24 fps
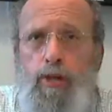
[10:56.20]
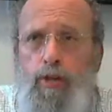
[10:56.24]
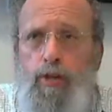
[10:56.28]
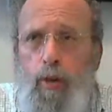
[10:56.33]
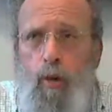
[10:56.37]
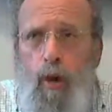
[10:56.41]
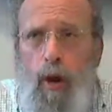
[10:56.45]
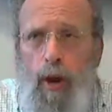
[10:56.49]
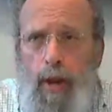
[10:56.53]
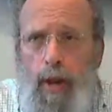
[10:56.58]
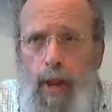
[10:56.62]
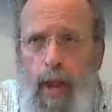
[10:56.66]

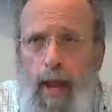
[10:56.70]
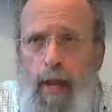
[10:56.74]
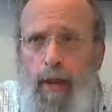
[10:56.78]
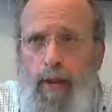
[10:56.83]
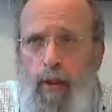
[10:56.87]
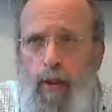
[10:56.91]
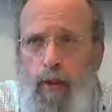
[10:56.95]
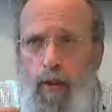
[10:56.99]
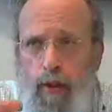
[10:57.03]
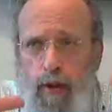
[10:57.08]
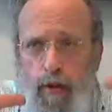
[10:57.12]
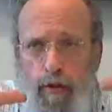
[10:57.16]
So
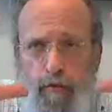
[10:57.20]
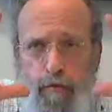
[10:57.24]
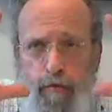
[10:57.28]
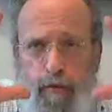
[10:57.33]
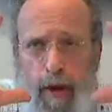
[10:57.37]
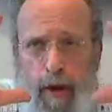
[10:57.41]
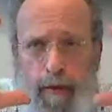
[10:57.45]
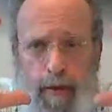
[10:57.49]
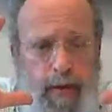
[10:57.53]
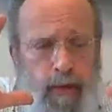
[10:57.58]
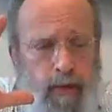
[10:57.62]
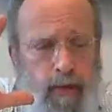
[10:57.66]
again,
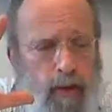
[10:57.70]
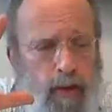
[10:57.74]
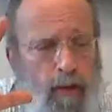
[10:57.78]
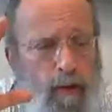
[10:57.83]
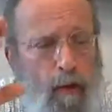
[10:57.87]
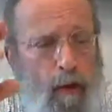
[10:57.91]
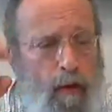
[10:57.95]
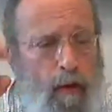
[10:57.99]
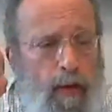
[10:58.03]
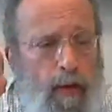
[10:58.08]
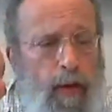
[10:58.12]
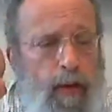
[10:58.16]
Tiferet
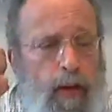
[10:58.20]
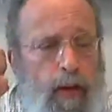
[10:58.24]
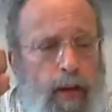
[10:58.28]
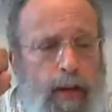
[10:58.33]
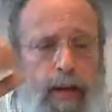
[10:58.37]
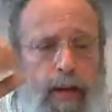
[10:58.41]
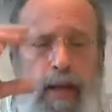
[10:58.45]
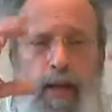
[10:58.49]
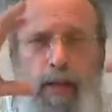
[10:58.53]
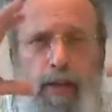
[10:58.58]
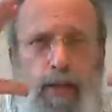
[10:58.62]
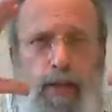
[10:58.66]

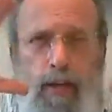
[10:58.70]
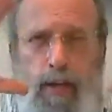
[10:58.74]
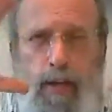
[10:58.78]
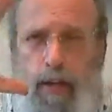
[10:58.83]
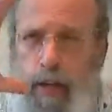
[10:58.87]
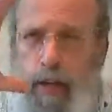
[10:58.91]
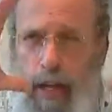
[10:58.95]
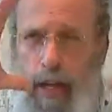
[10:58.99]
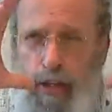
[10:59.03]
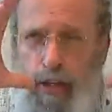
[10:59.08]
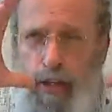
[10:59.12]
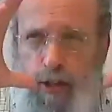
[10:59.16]

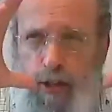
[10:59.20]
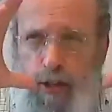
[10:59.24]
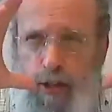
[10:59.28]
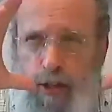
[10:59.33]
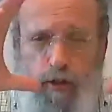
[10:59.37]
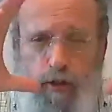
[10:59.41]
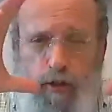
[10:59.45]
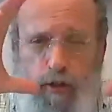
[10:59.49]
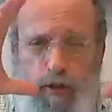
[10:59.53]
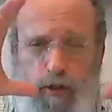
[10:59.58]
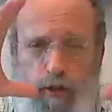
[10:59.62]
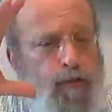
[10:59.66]
is the
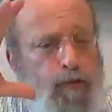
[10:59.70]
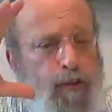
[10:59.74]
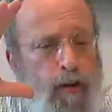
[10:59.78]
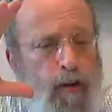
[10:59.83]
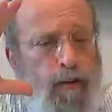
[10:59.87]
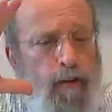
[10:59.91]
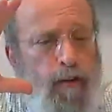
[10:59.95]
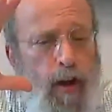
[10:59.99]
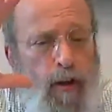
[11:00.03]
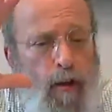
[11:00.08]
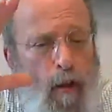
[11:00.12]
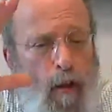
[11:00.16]
central
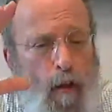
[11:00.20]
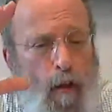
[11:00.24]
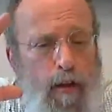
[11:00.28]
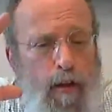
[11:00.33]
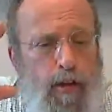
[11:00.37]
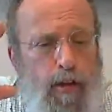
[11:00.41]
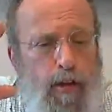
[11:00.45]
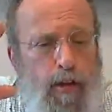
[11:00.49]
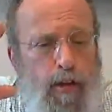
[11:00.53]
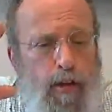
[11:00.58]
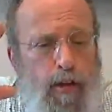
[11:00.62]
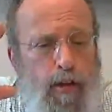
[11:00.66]
sphera,
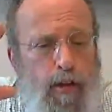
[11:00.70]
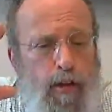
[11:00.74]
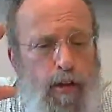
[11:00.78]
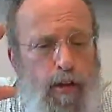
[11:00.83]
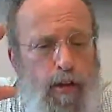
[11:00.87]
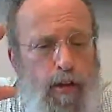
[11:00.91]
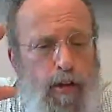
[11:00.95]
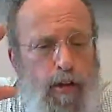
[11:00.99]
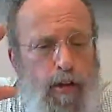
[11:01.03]
so it's